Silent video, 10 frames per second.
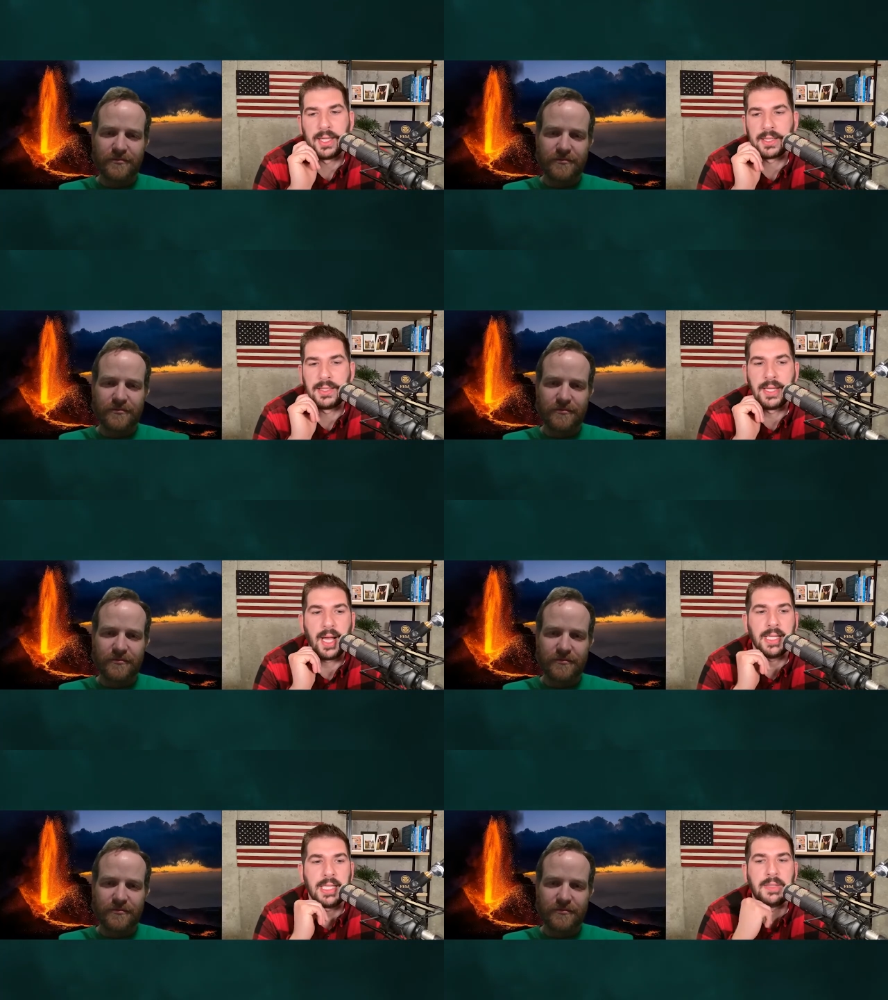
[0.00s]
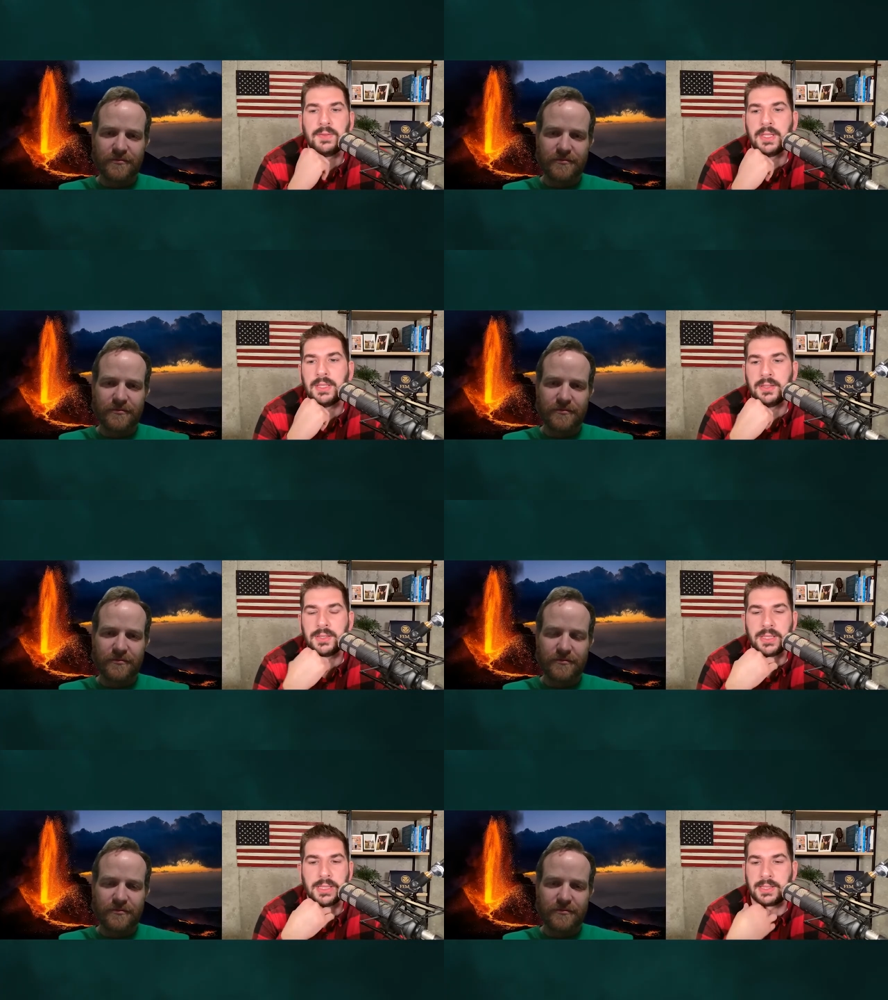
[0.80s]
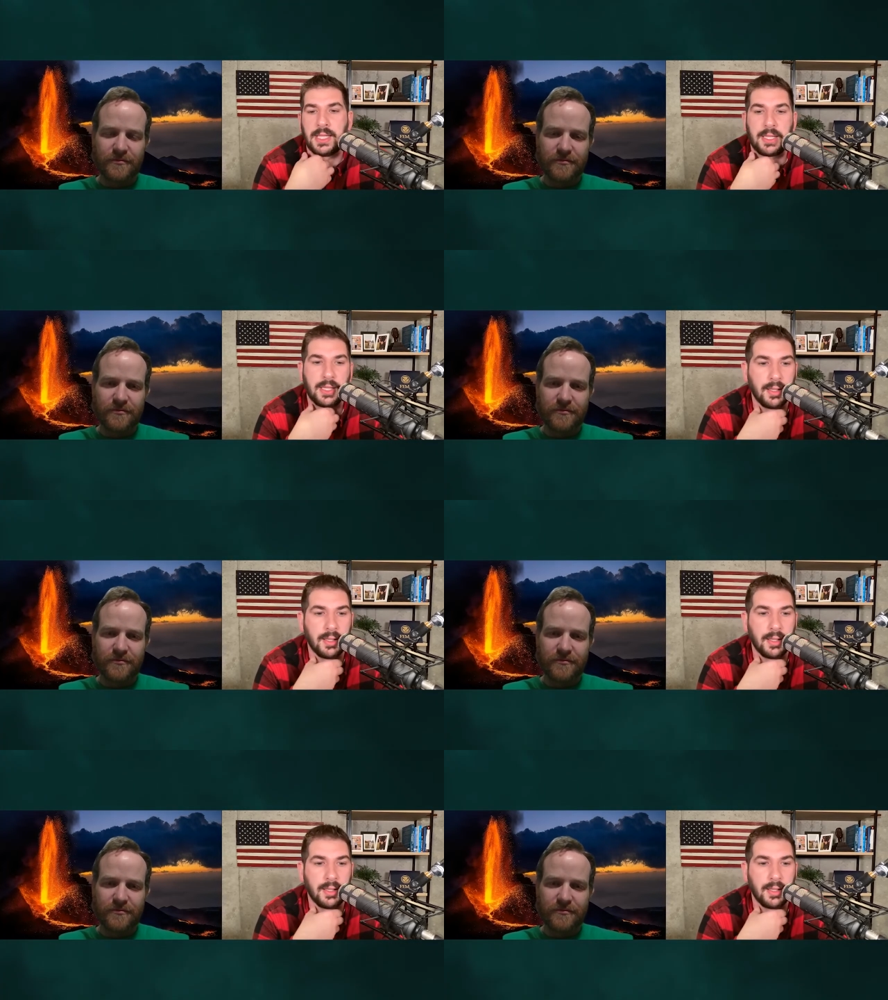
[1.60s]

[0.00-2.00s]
Speaker 1: Like not even just like the